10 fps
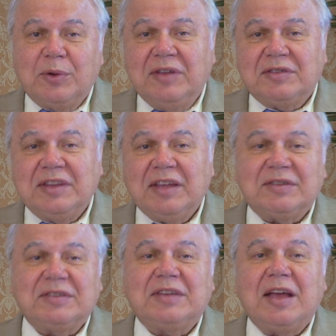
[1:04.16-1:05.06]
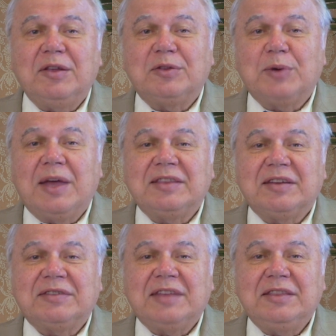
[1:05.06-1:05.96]
is necessary to
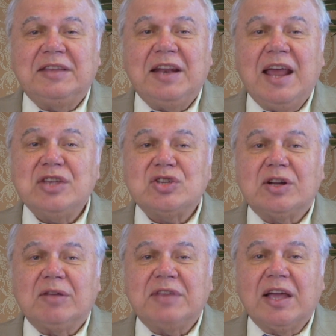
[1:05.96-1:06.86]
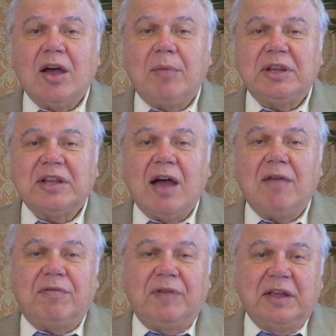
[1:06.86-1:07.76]
understand the nature of the coming
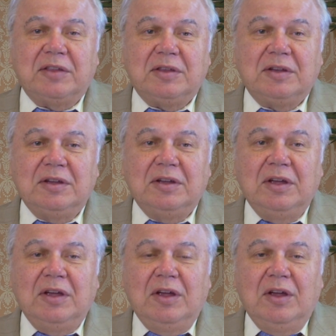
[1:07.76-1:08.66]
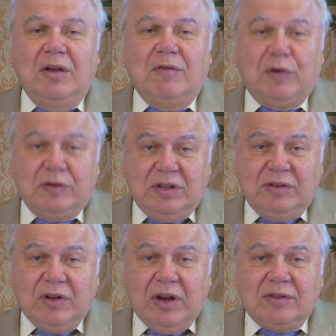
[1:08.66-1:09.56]
conflict. For
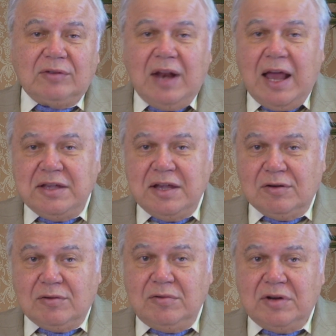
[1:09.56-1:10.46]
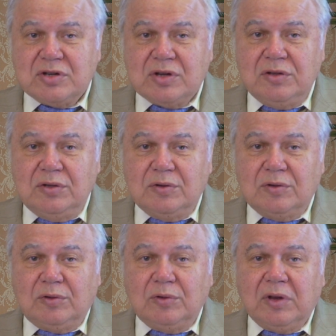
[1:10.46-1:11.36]
this reason, I encourage you
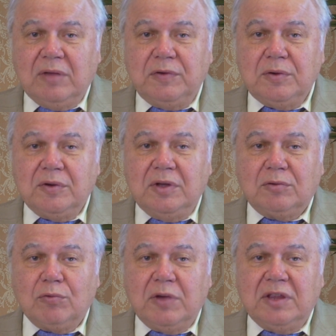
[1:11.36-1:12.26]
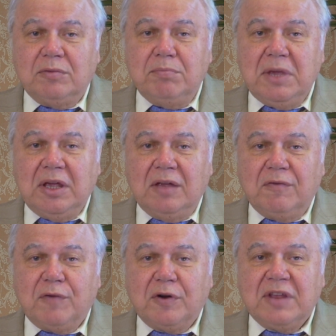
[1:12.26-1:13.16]
to review it with me
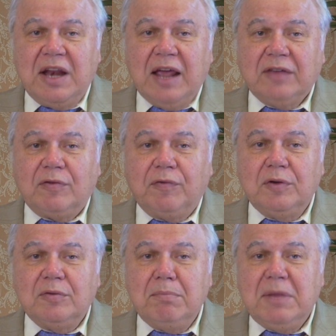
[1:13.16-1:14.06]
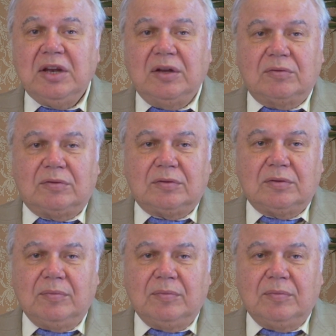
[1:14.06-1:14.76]
for the next few minutes.